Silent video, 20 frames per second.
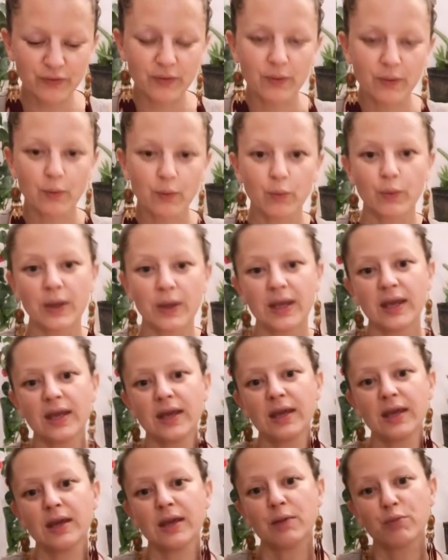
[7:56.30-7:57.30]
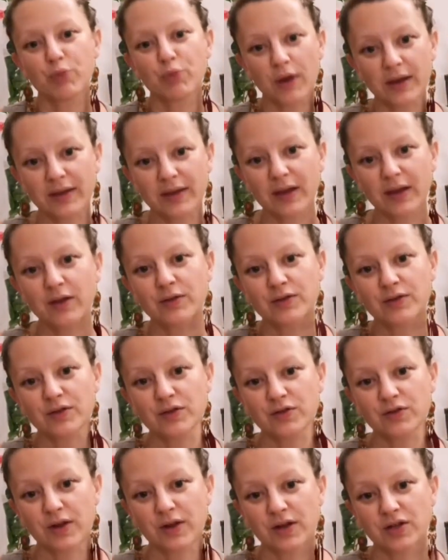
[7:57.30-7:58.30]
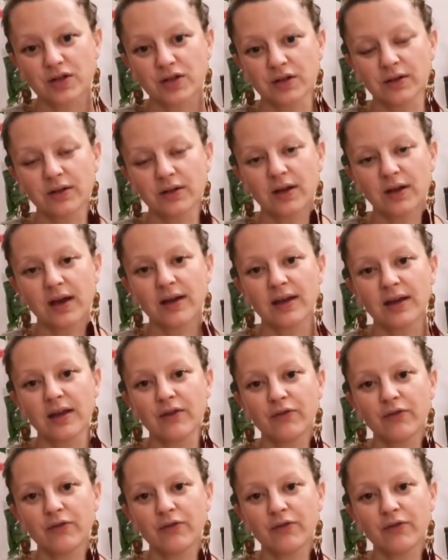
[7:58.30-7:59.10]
we break their concentration and if